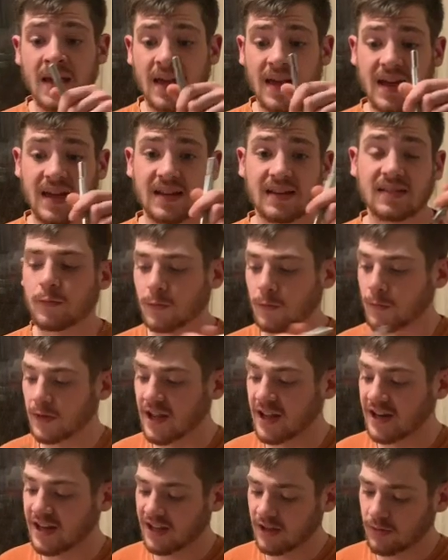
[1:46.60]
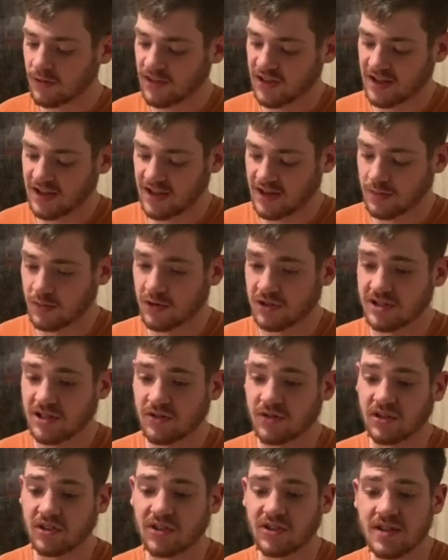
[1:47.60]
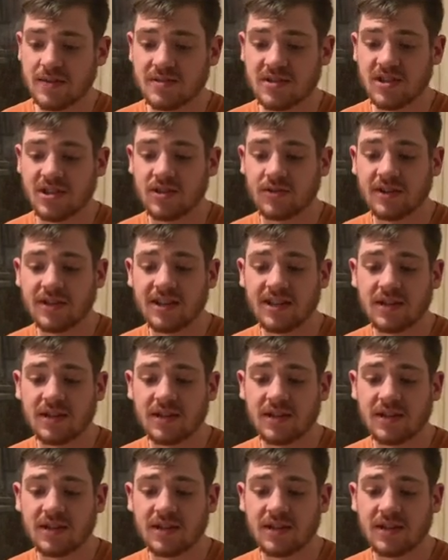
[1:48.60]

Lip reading: and hitting it with a hammer so it leaves a 3D